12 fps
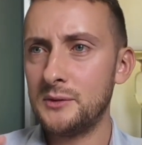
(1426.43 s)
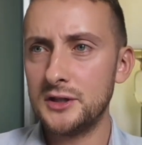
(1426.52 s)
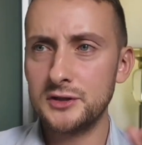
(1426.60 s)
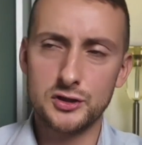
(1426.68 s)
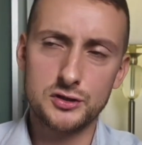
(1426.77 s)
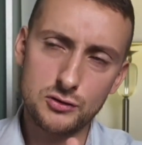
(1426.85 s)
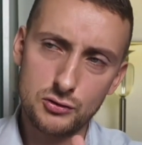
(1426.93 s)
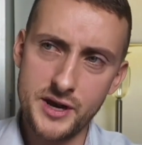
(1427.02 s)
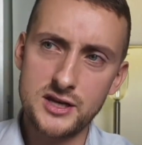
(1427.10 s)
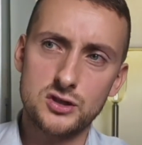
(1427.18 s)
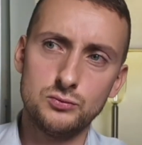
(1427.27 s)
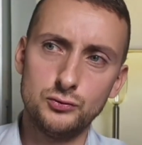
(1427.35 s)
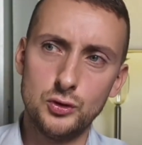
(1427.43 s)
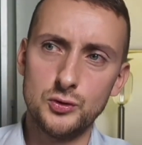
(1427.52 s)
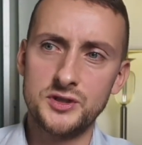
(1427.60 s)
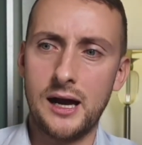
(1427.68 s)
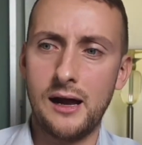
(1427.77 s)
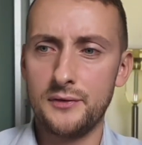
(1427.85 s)
I'm going to just create some
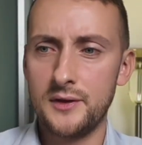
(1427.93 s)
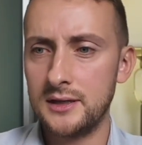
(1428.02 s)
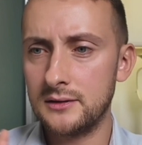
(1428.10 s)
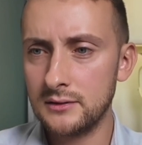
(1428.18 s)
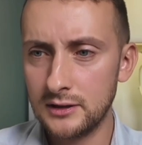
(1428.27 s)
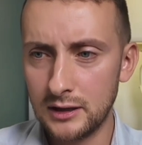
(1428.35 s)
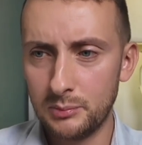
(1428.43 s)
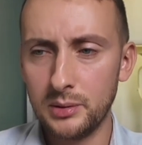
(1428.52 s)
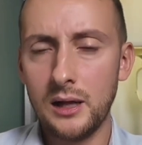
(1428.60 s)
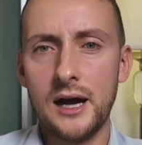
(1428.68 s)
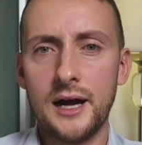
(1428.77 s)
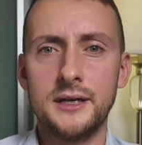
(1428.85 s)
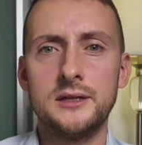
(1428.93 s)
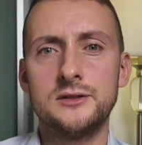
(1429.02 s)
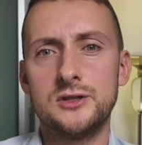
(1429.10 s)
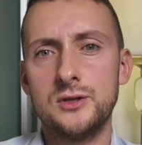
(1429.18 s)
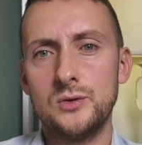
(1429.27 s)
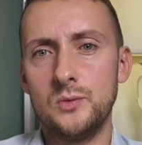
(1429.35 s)
rules that I think
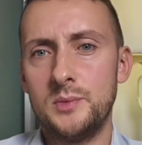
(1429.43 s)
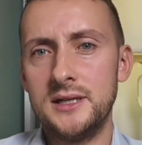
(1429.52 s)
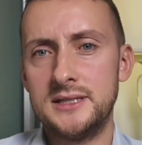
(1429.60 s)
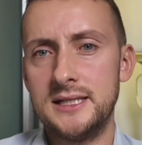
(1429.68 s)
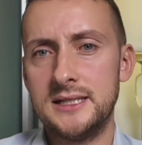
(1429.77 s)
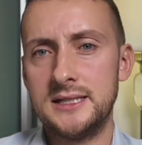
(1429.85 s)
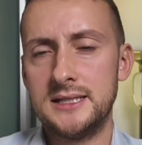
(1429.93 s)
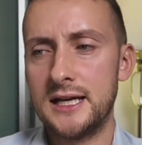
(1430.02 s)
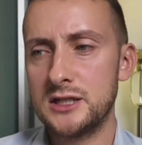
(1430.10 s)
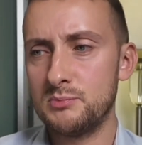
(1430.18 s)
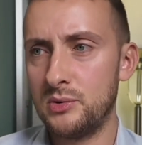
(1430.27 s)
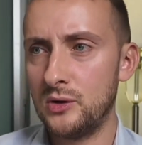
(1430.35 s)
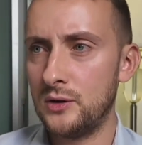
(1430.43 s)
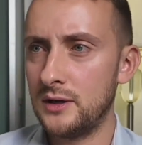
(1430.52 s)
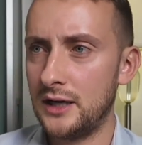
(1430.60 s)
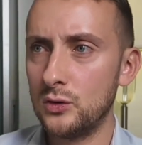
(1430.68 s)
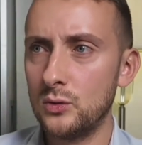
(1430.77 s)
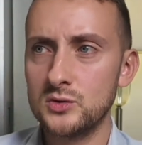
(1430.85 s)
apply to BTTS,
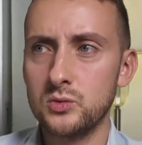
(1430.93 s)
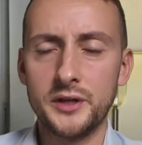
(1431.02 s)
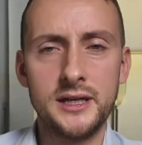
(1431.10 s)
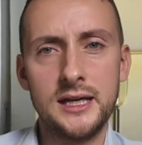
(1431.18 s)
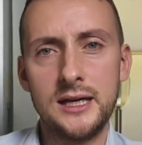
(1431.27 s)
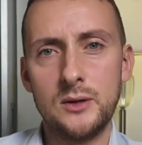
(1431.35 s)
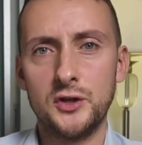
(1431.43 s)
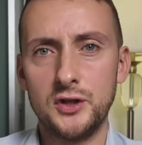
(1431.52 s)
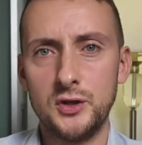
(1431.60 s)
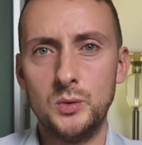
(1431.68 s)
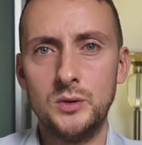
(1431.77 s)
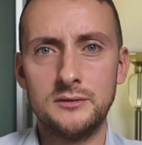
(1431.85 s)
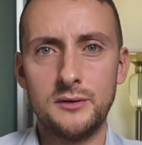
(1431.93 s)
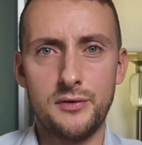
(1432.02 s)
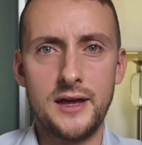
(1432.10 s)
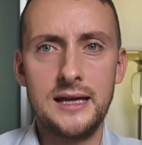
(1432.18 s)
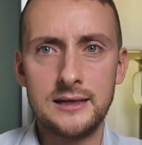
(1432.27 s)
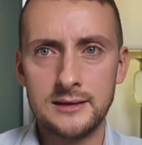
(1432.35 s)
but I always want to hear what you
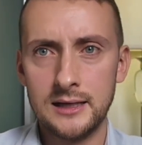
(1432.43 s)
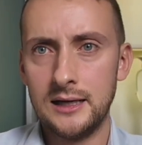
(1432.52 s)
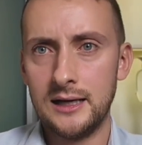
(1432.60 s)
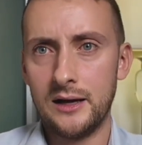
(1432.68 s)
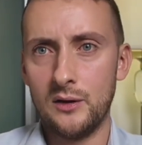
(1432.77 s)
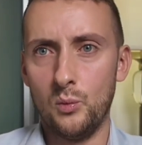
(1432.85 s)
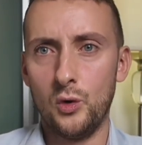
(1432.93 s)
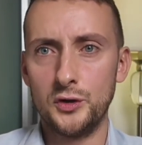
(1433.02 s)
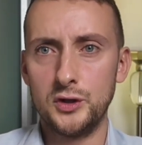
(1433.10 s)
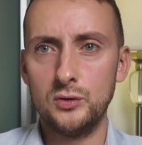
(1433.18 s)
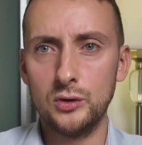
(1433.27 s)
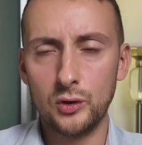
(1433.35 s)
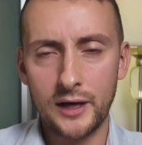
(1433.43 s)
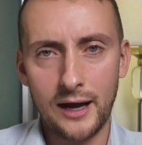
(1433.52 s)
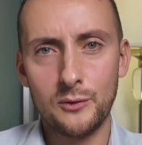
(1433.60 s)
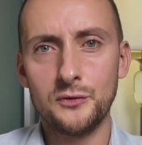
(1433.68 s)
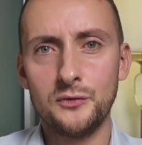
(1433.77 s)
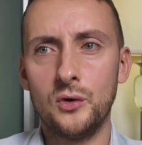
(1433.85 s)
think and what you
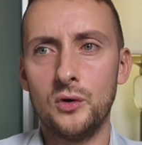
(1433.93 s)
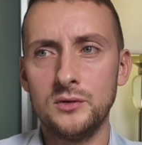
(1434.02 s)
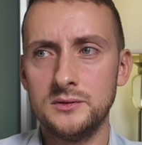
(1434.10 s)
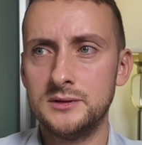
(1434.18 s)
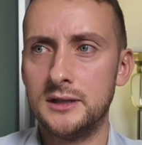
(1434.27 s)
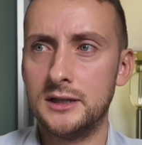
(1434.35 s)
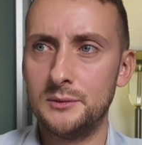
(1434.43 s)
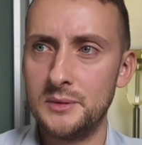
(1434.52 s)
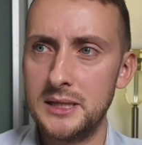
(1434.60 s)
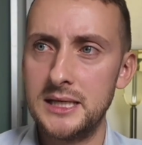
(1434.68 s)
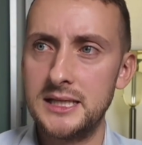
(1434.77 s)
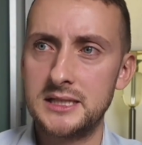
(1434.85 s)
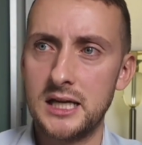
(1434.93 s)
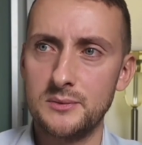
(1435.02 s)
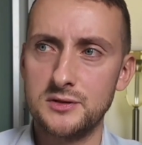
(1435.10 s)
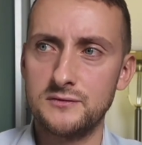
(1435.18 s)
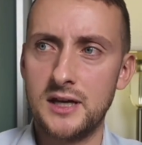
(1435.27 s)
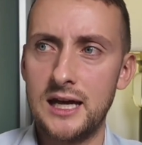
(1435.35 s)
look out for in these
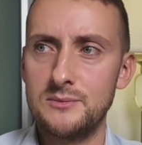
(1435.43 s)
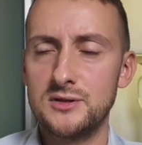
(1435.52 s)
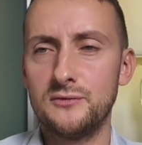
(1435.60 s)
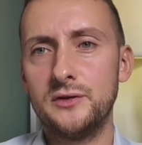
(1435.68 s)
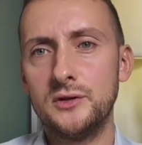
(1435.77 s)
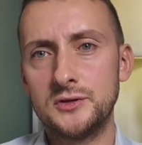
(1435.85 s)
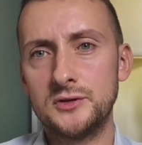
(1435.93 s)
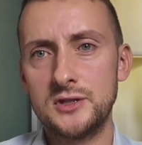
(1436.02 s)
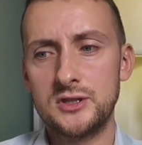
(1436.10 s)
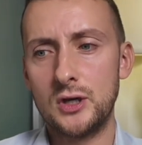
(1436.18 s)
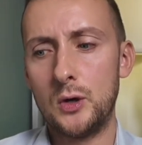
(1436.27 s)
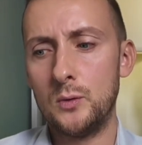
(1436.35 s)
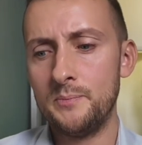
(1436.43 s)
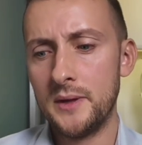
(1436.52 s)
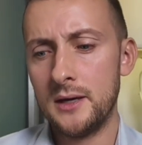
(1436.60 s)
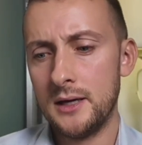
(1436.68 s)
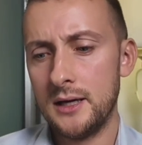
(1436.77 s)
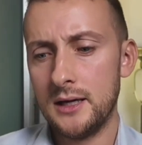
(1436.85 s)
types of games and filters. So
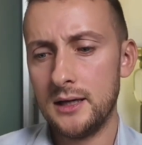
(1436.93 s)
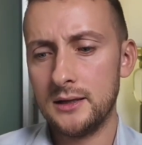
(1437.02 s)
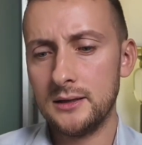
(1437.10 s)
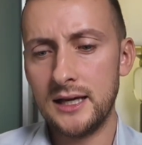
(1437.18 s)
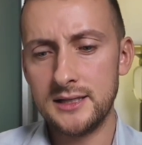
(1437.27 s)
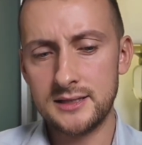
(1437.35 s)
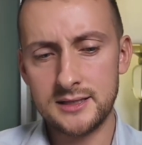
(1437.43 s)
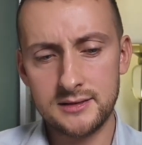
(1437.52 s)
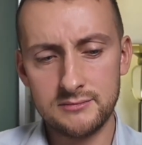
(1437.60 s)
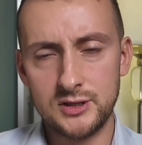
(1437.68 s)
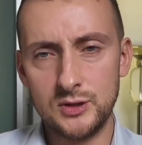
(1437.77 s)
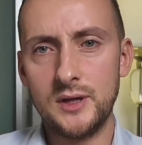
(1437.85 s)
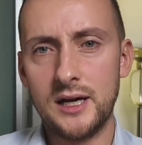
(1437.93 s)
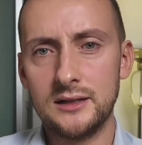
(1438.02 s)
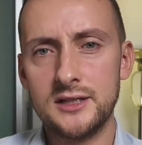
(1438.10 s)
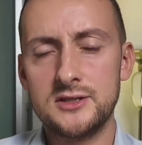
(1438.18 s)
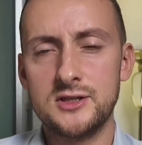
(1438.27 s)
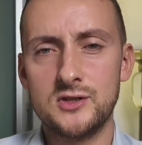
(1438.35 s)
let's do
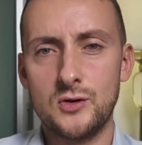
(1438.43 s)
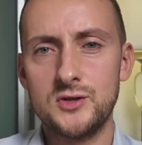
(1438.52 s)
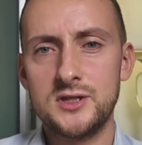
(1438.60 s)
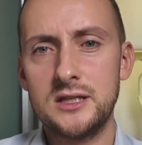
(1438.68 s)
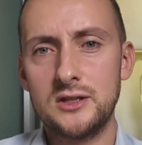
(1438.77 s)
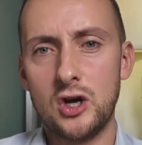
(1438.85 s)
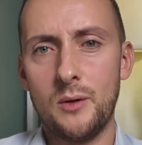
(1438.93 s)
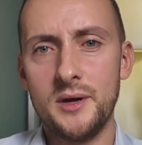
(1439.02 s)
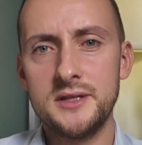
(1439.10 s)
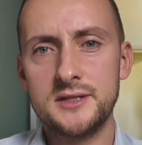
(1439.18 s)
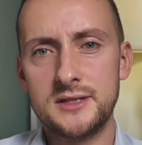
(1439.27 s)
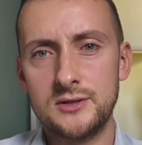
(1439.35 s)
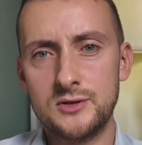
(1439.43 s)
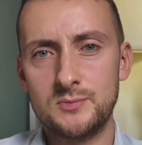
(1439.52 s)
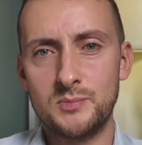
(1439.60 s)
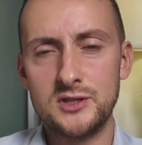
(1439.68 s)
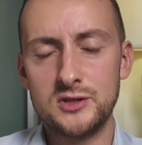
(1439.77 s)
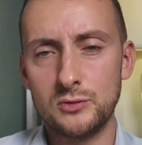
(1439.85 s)
that. Let's discuss in the comments.
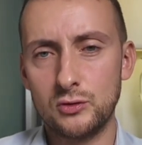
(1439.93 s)
There's been